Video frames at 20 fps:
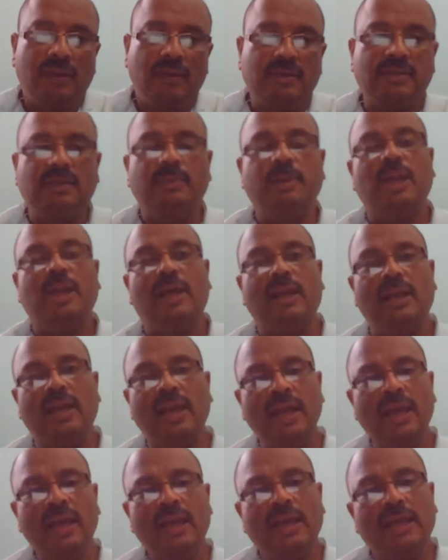
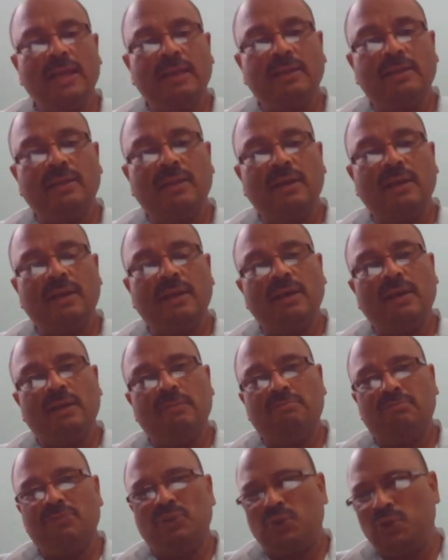Similarly,
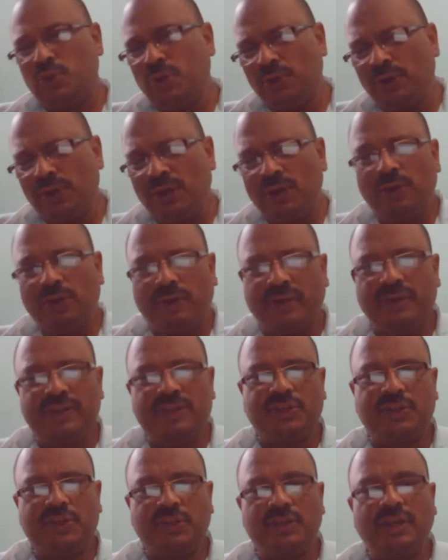the
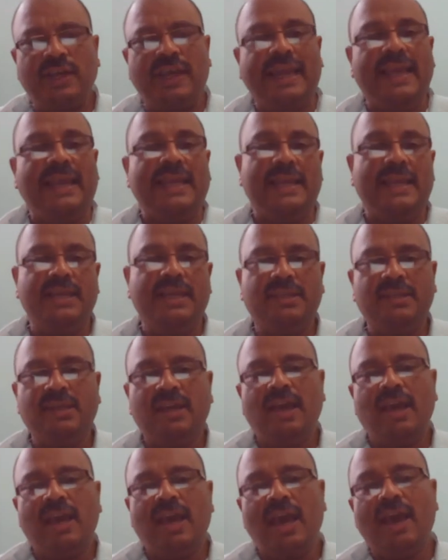Judeo-Christian elite
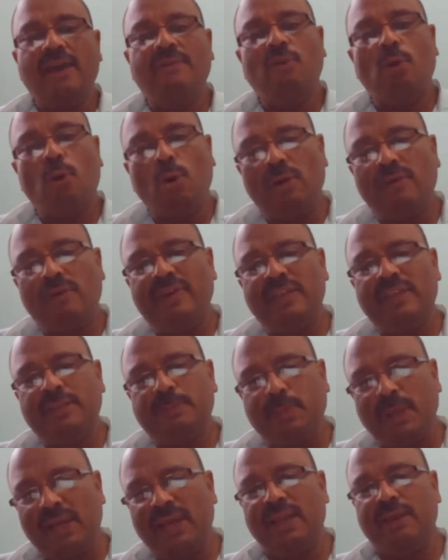have always
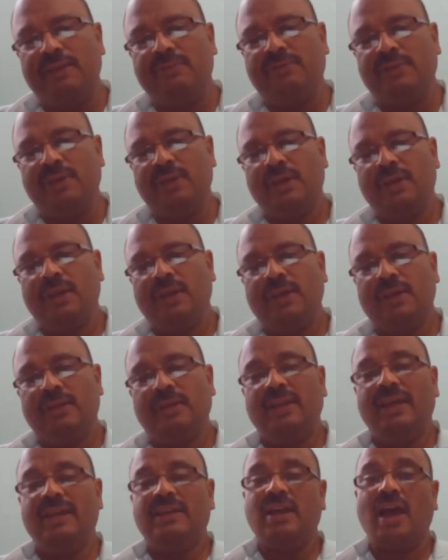believed
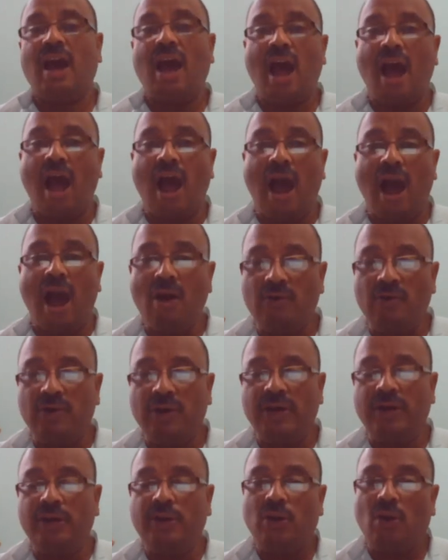that
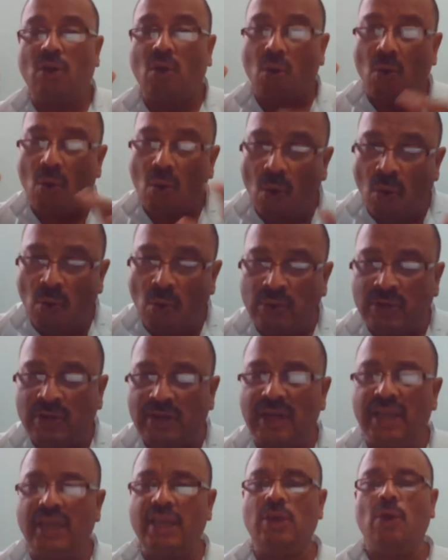our
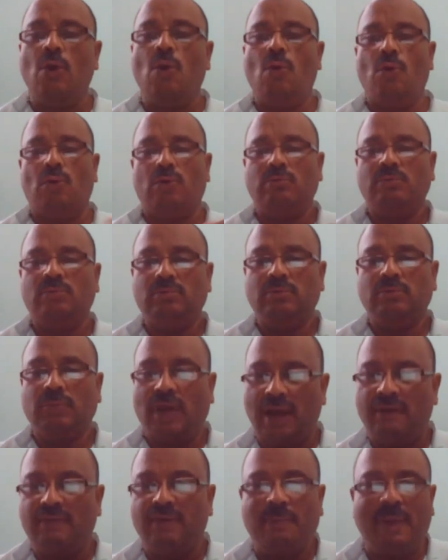only home,
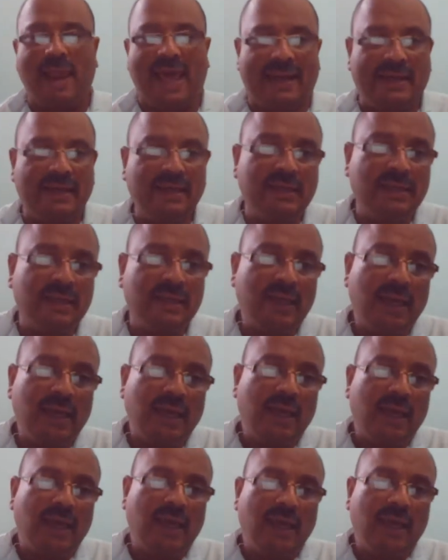our planet,
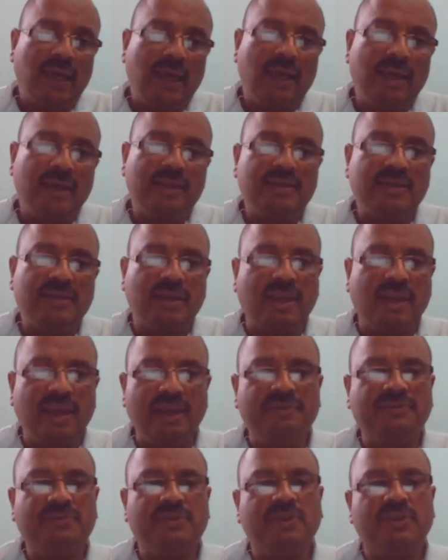is a
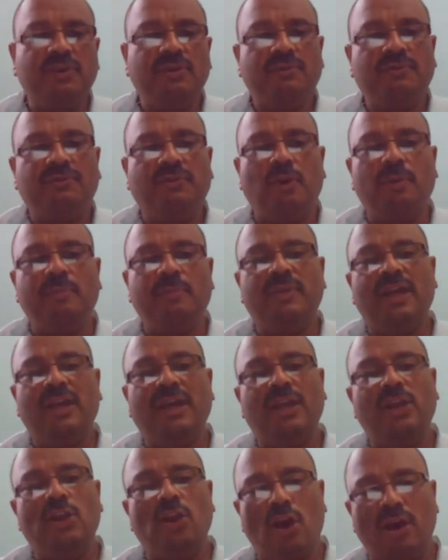gift from
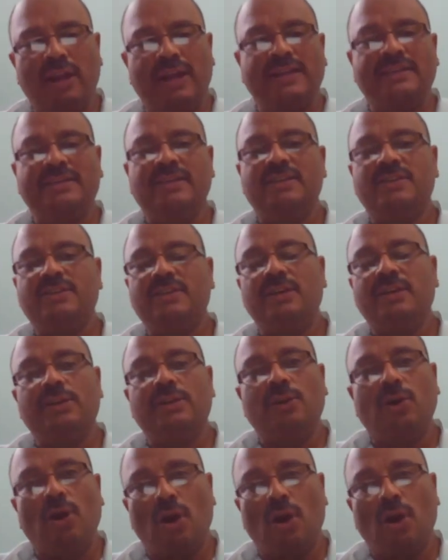their non-existent